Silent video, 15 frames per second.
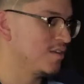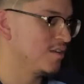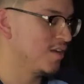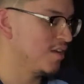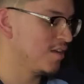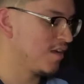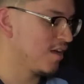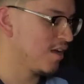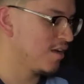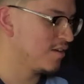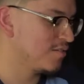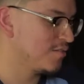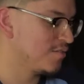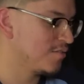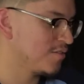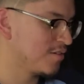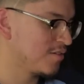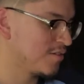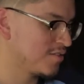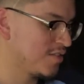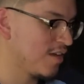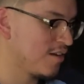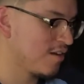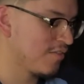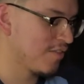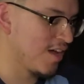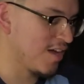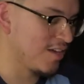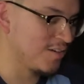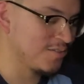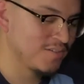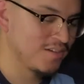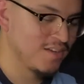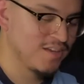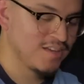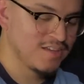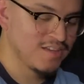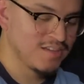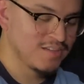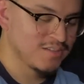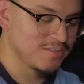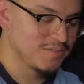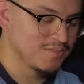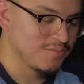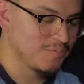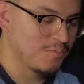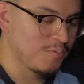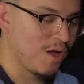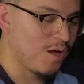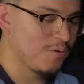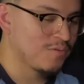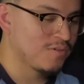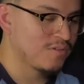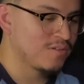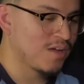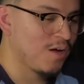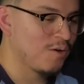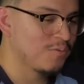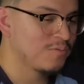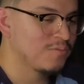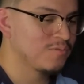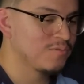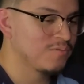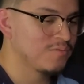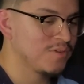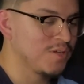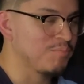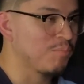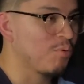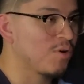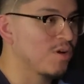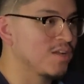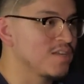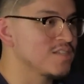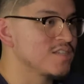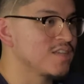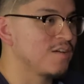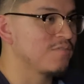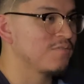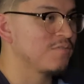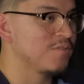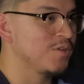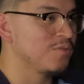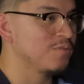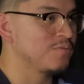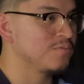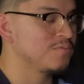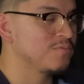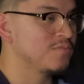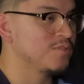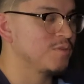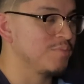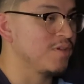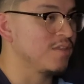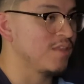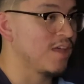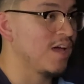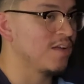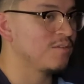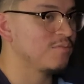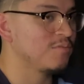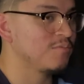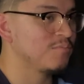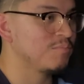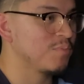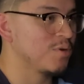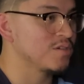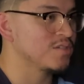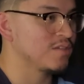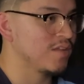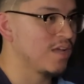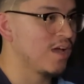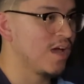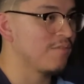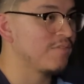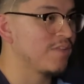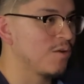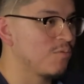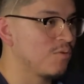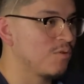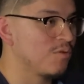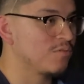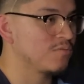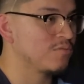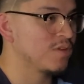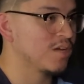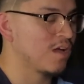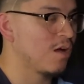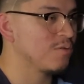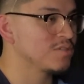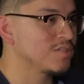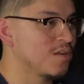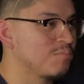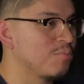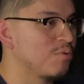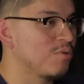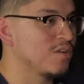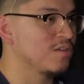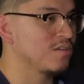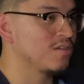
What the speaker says: And staying on that, how important is that for you to be that person, that have that role? Like, how is that important?